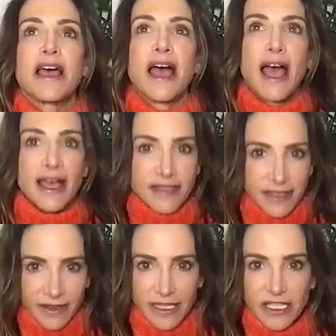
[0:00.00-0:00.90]

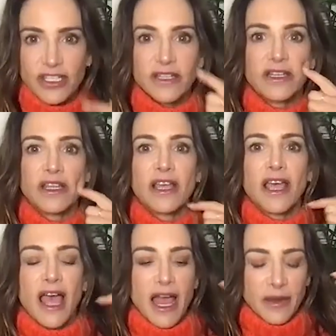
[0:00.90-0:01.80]
escalation
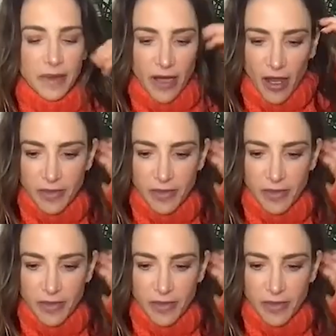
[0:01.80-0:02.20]
and it becomes